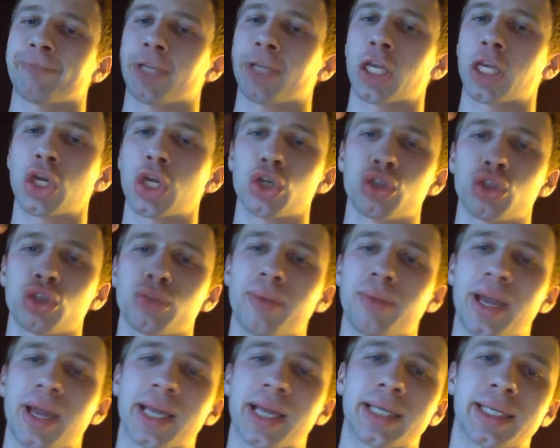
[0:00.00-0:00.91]
Goes
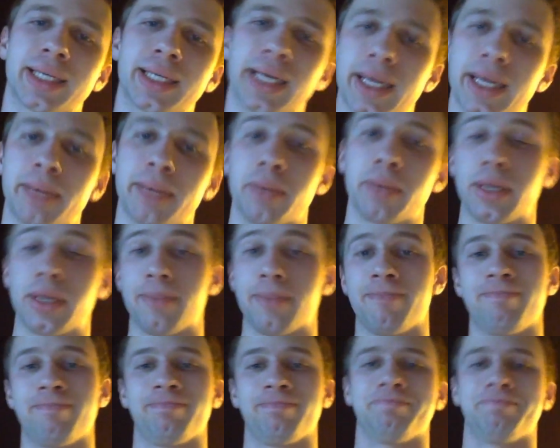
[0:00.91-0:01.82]
back in time and
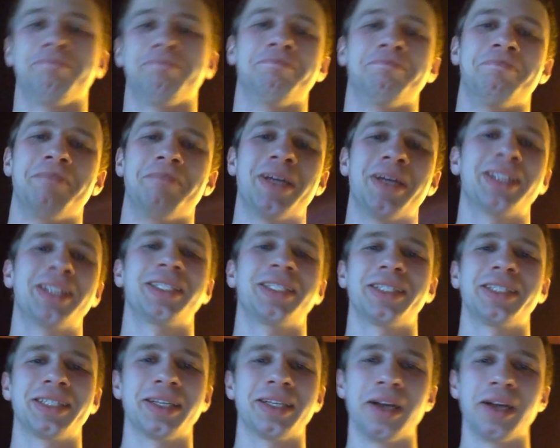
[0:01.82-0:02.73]

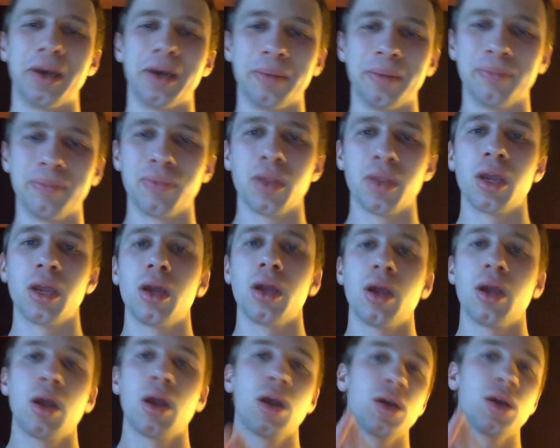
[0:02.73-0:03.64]
messes it up.
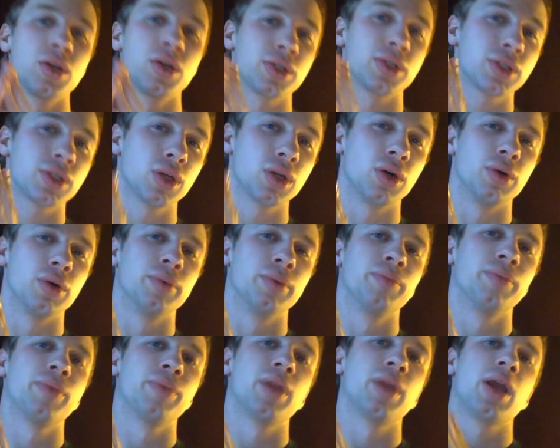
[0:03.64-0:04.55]
So,
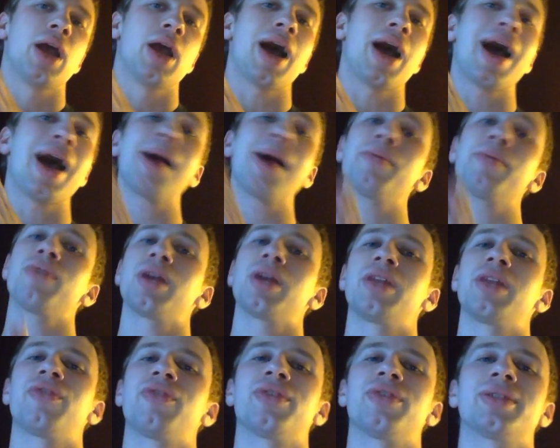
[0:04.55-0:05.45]
I'm
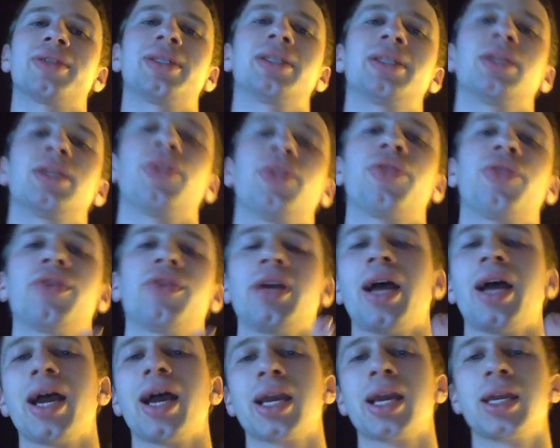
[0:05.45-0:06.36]
ready for season 3.
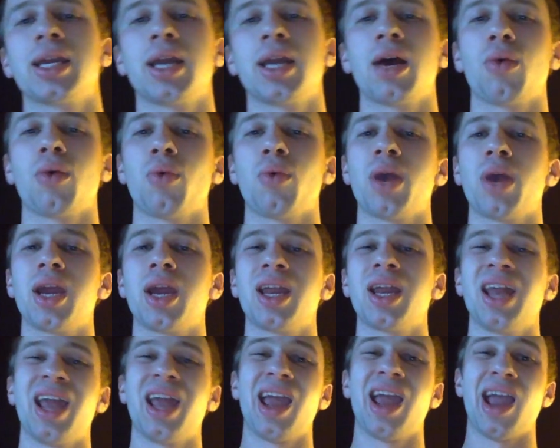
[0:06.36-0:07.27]
I cannot wait.
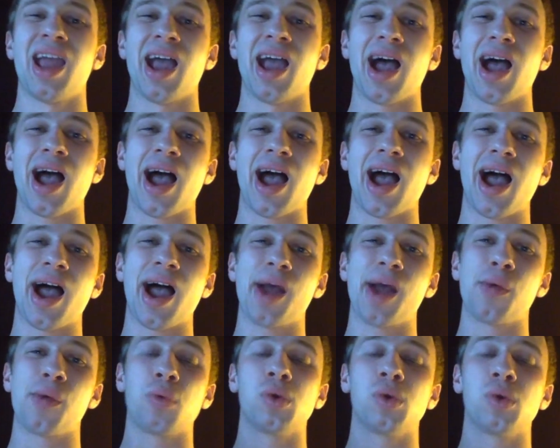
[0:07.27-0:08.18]
I
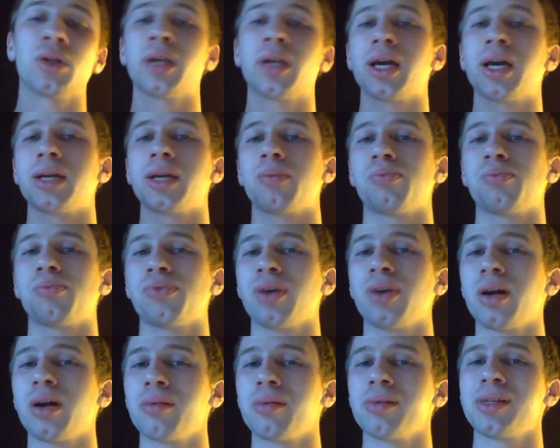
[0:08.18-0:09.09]
will not
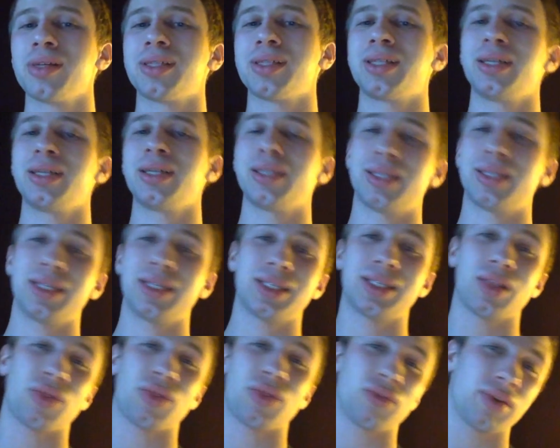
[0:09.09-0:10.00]
probably see
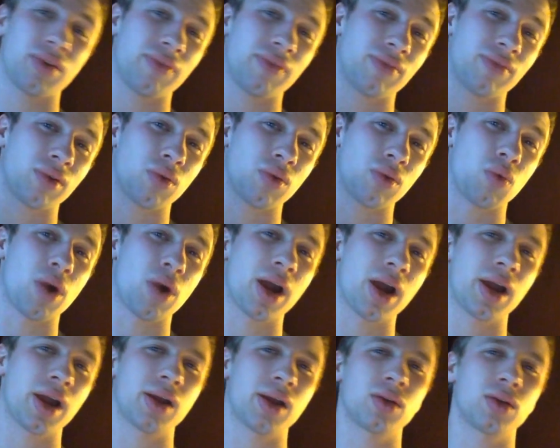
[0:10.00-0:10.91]
season 3 for a
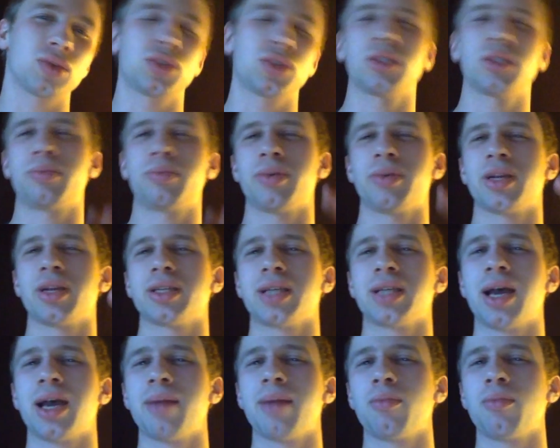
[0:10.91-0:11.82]
while just because
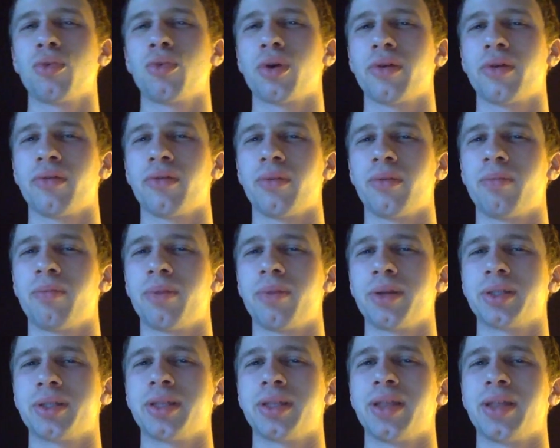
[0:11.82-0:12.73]
I'm more of a
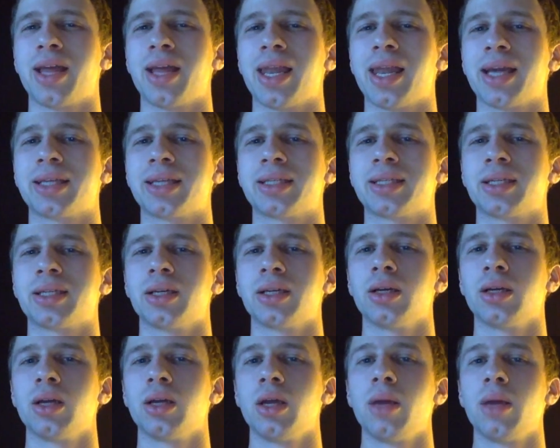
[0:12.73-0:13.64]
person that likes to
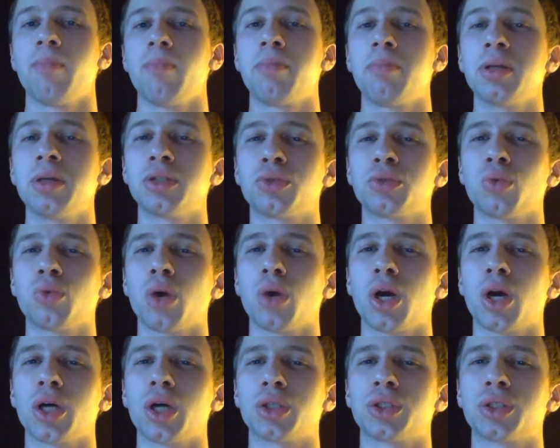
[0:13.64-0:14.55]
binge
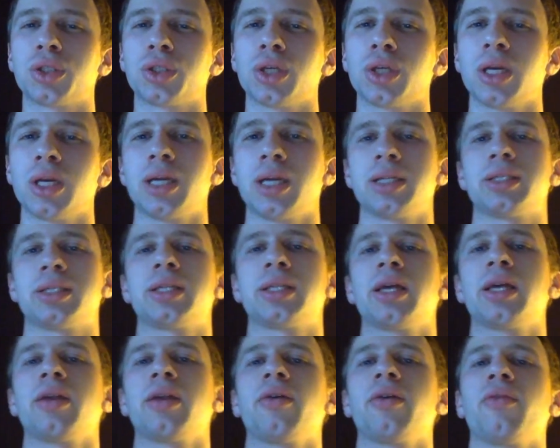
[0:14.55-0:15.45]
watch
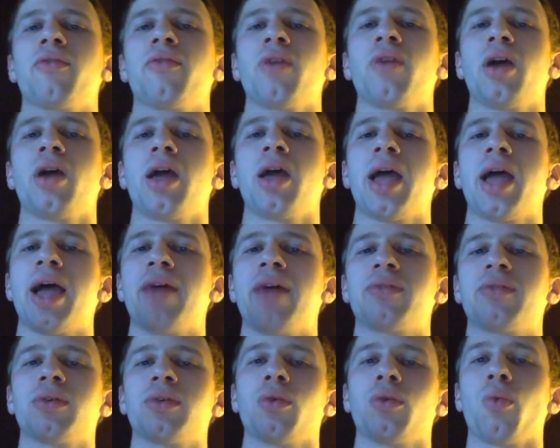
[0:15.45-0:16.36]
instead of have
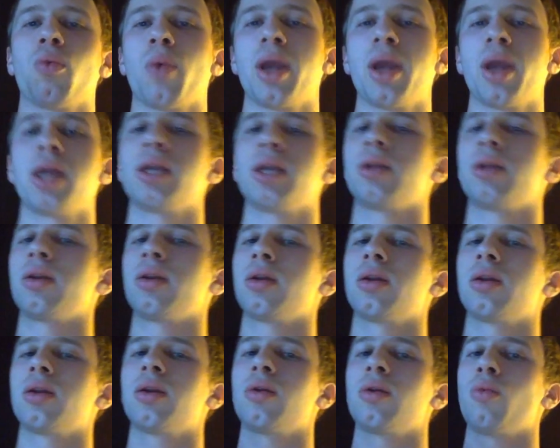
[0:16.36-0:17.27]
to wait
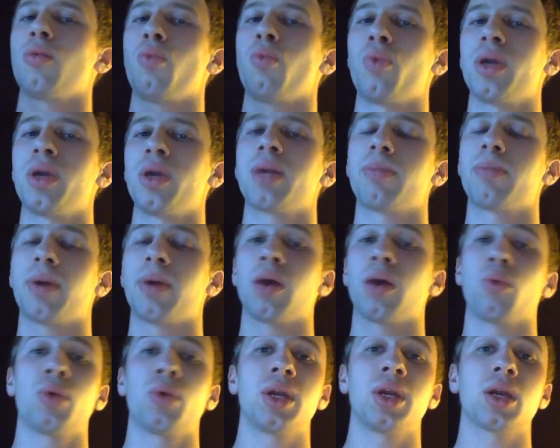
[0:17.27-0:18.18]
week by
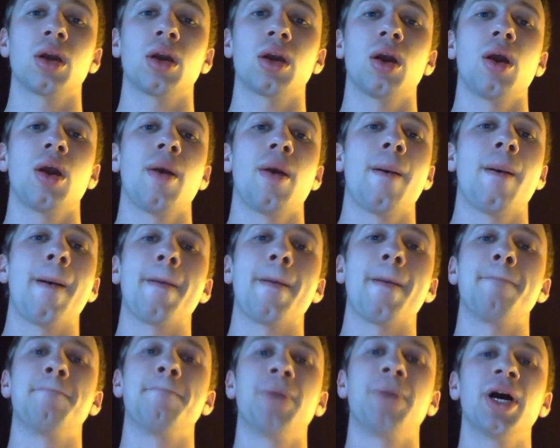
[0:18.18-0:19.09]
week.
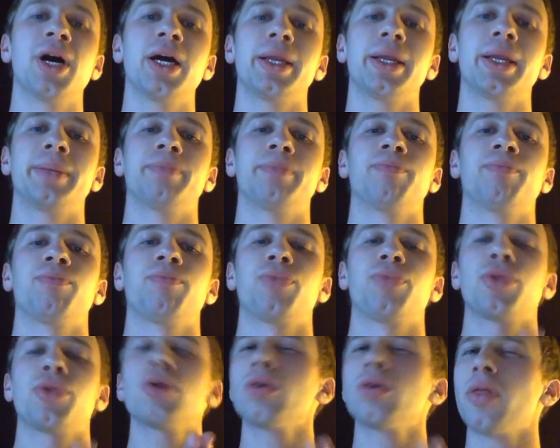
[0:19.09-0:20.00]
But
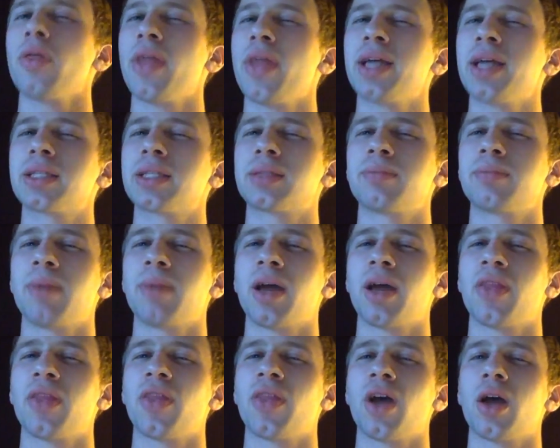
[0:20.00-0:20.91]
that's my
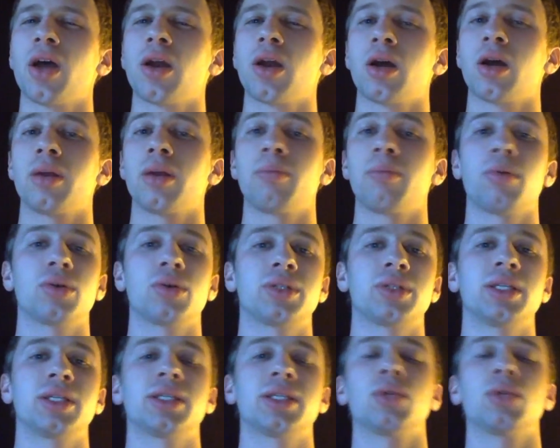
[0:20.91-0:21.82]
thought on both
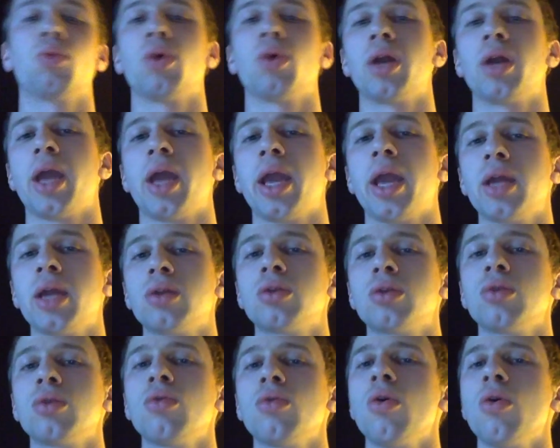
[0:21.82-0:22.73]
season 1 and
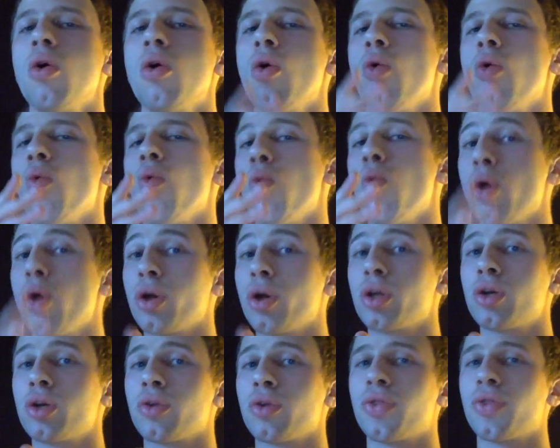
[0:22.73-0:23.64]
2. What are
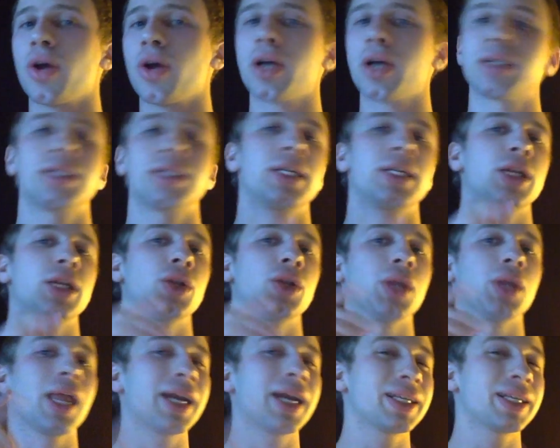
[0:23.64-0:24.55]
your thoughts? Did you
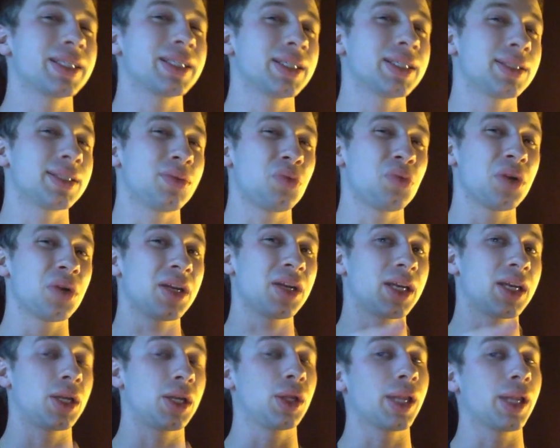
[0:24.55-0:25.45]
like season 1?
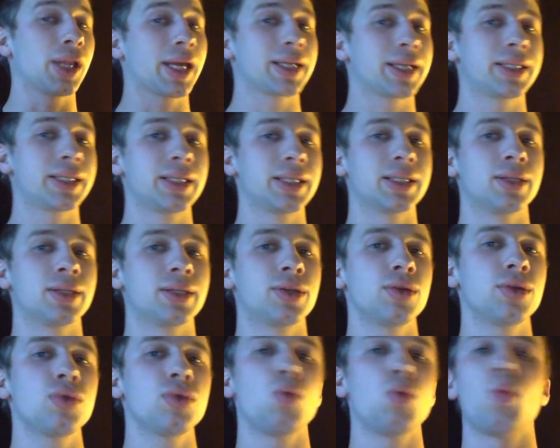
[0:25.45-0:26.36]
Did you like season
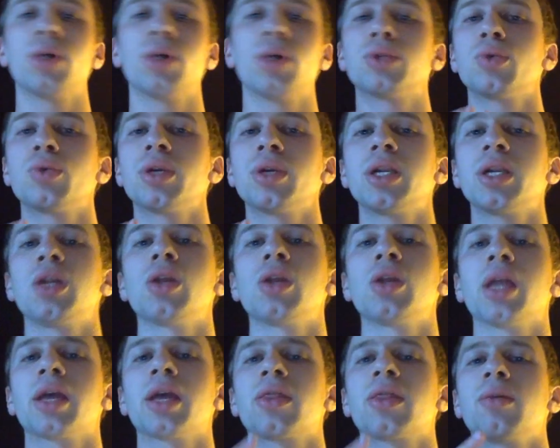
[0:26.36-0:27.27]
2? Which one did you
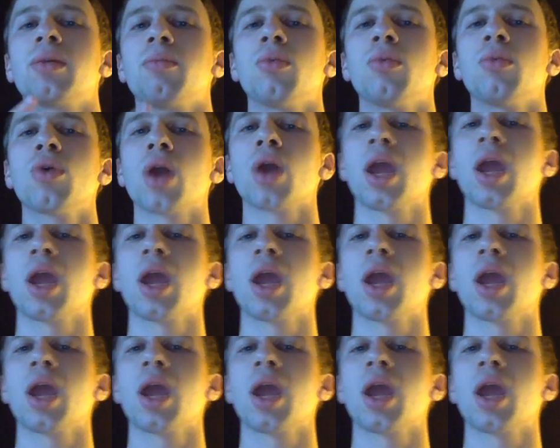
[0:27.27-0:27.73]
like them more?